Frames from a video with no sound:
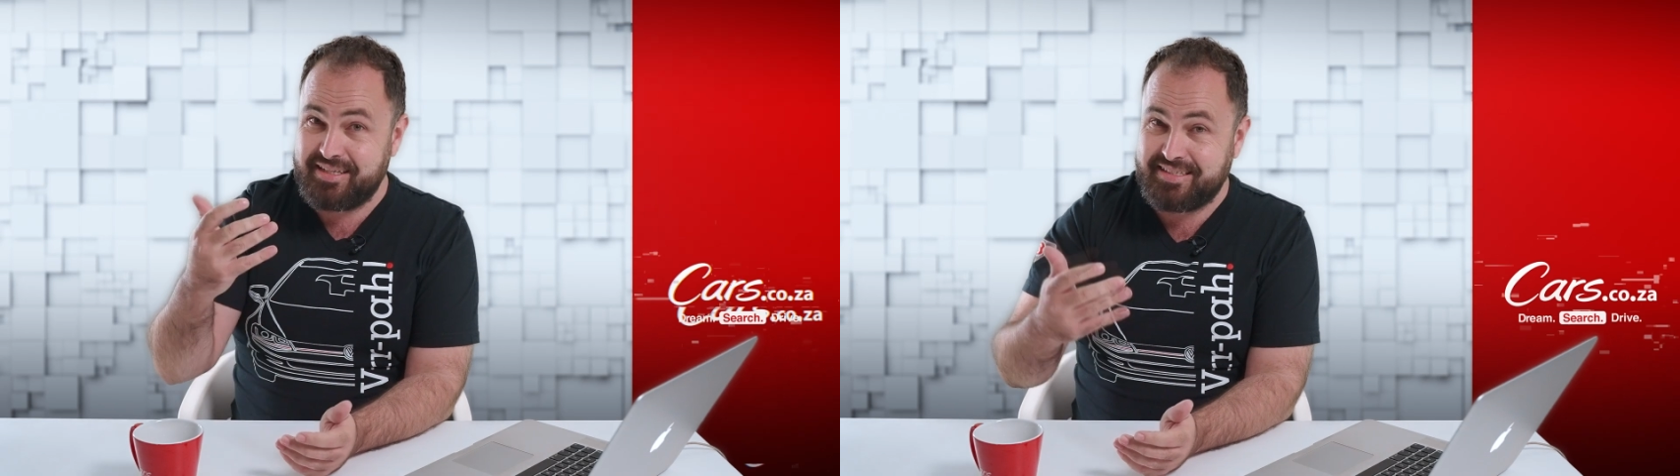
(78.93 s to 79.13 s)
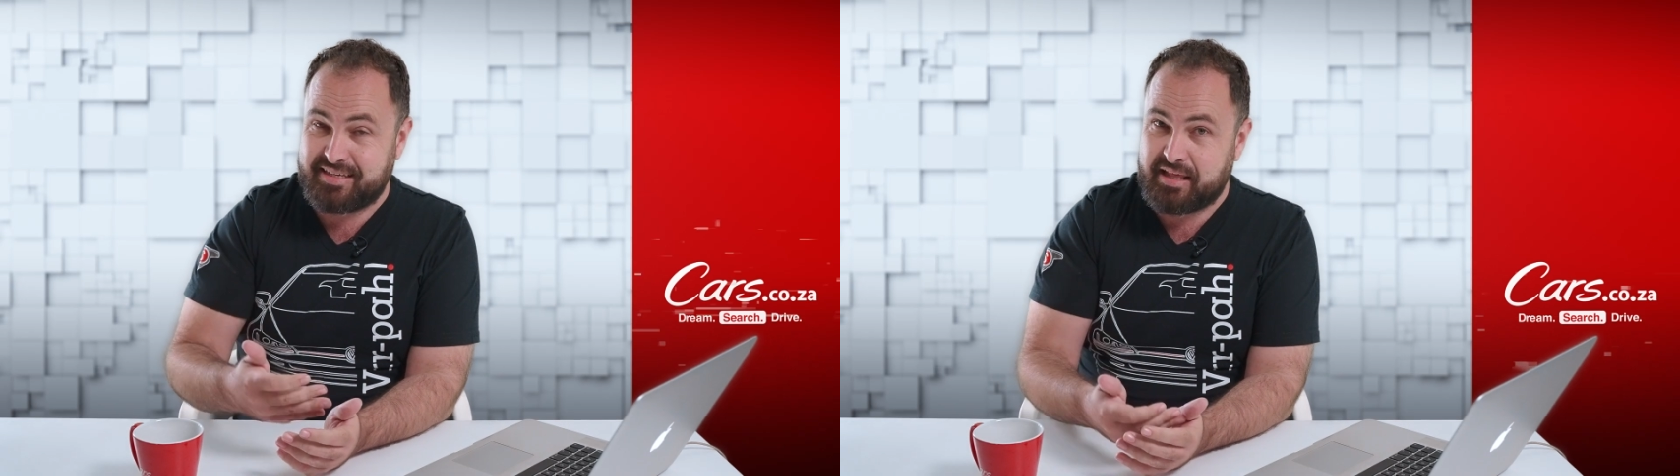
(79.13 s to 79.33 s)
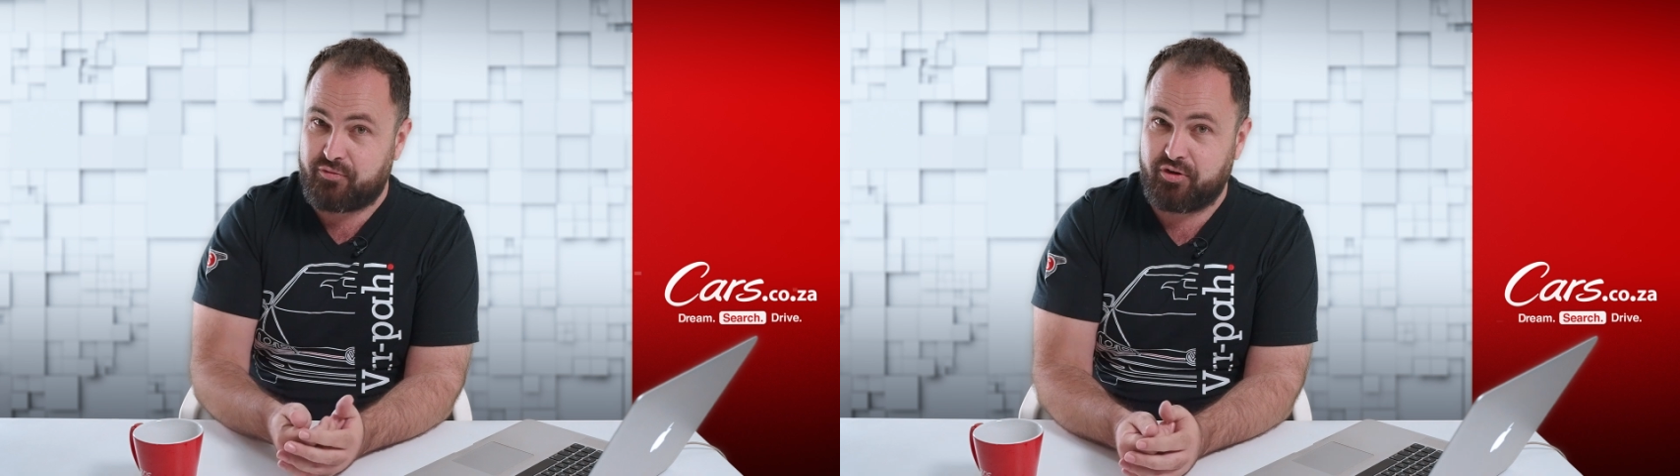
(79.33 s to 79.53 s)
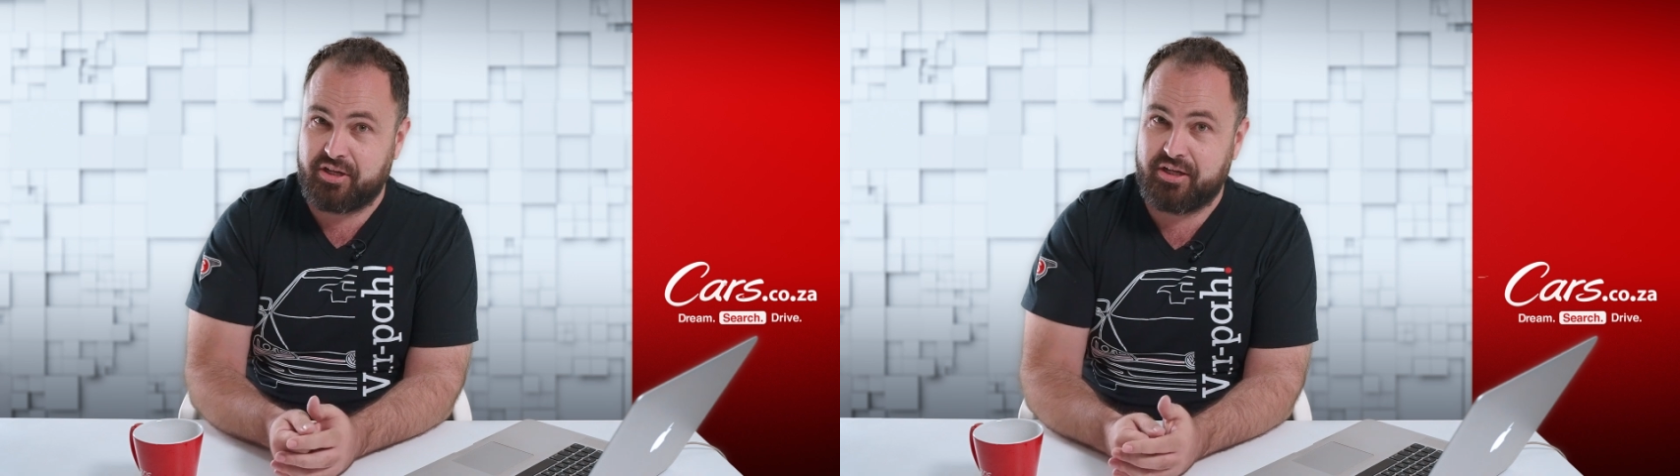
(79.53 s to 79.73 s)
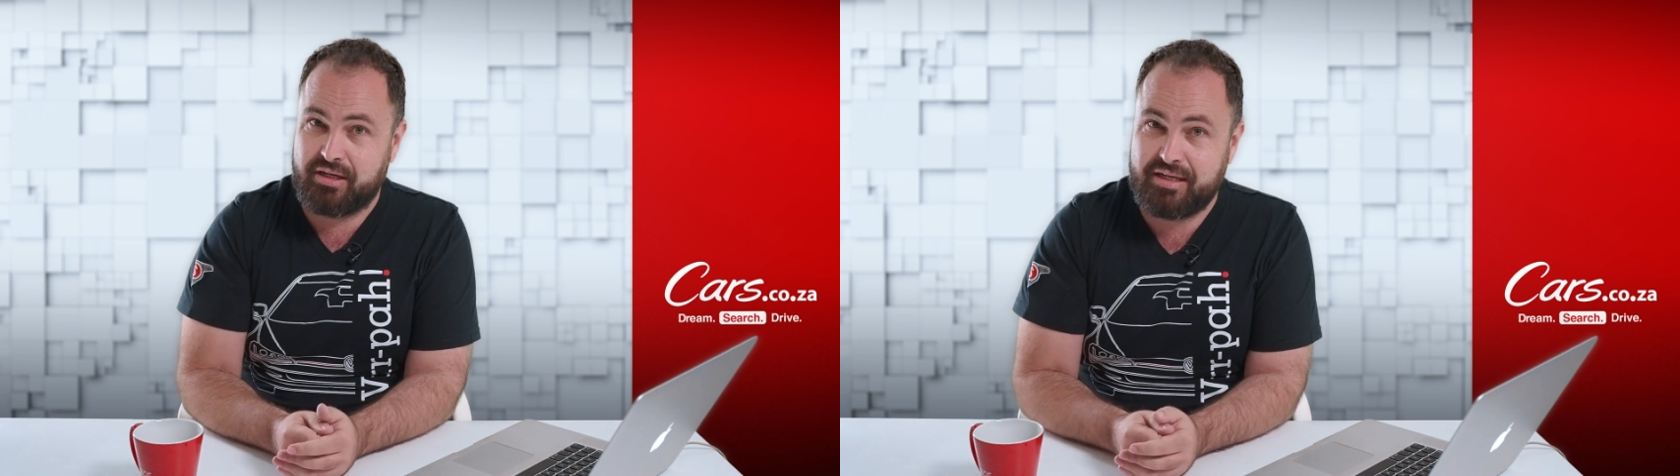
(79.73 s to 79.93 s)
in South
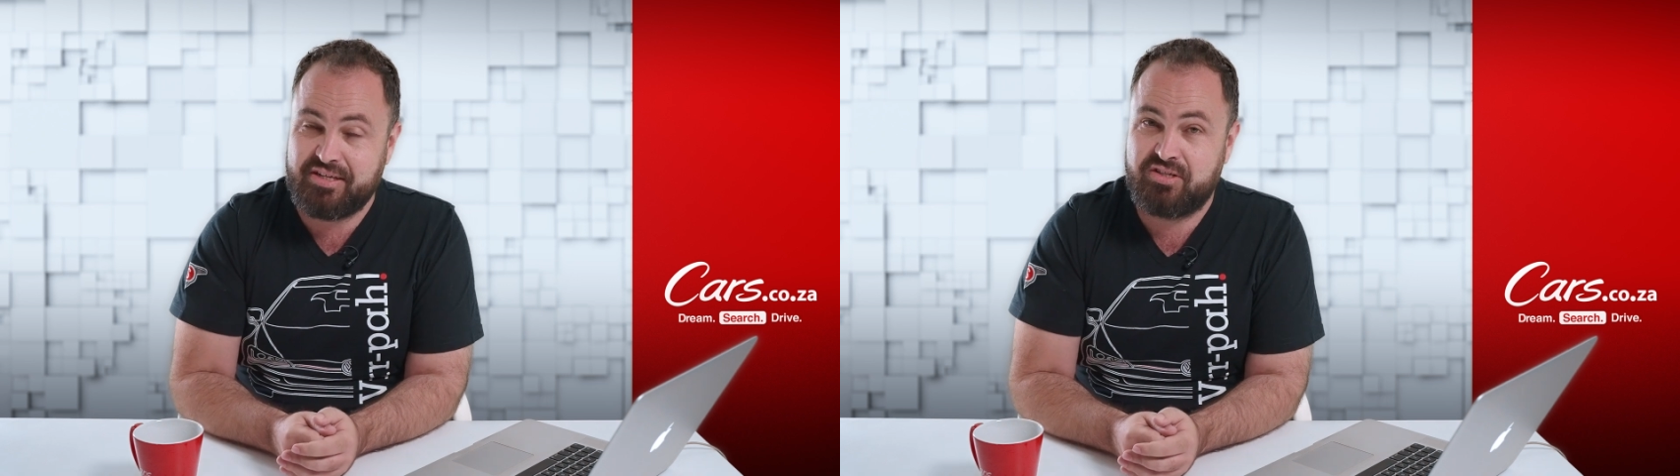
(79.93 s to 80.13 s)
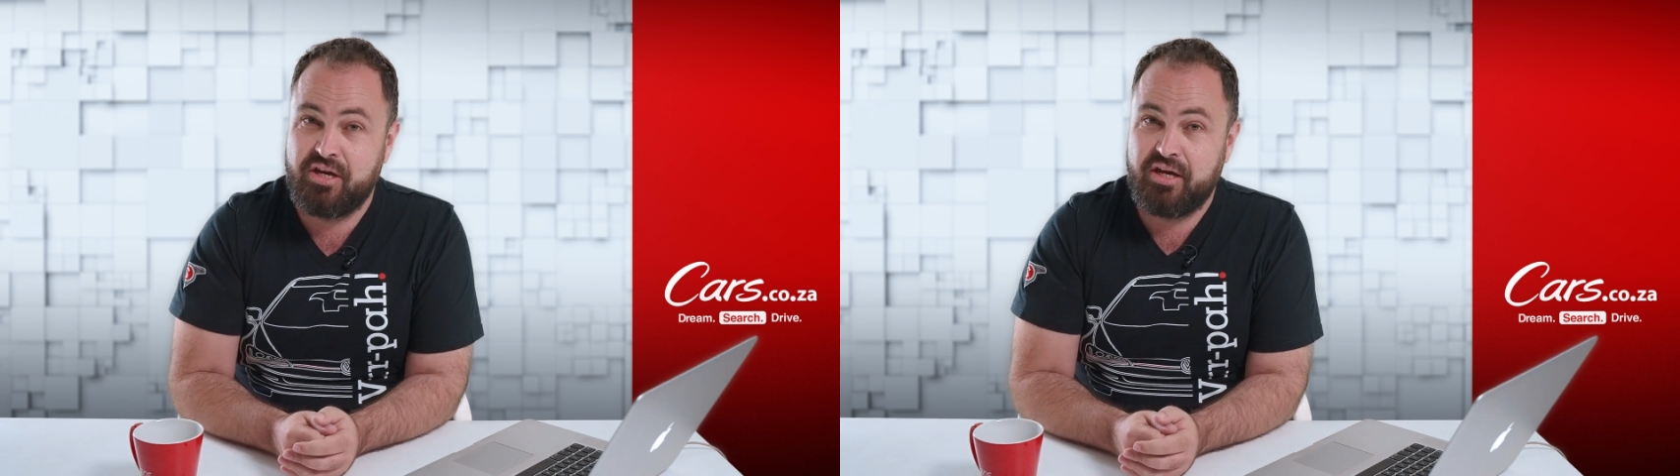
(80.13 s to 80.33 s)
Africa at least,